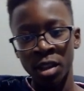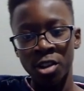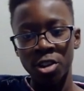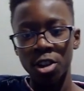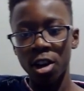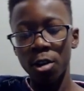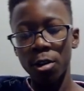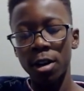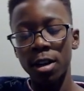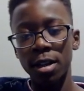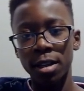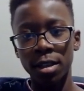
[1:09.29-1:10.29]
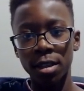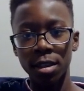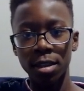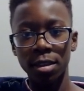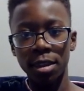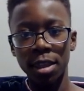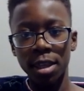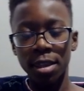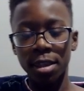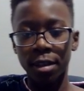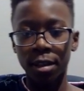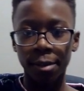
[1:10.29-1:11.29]
So
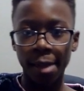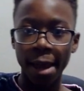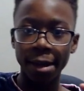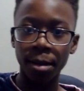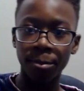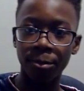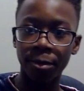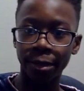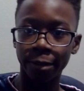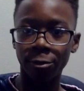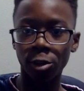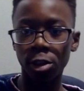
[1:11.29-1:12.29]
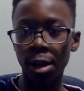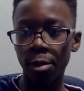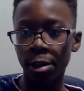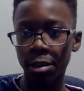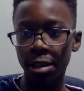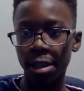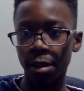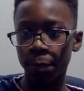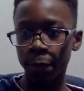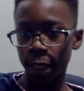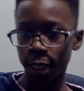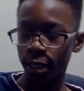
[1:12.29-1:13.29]
this lineup, first I want to say
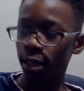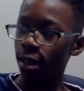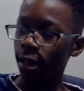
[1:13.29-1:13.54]
something.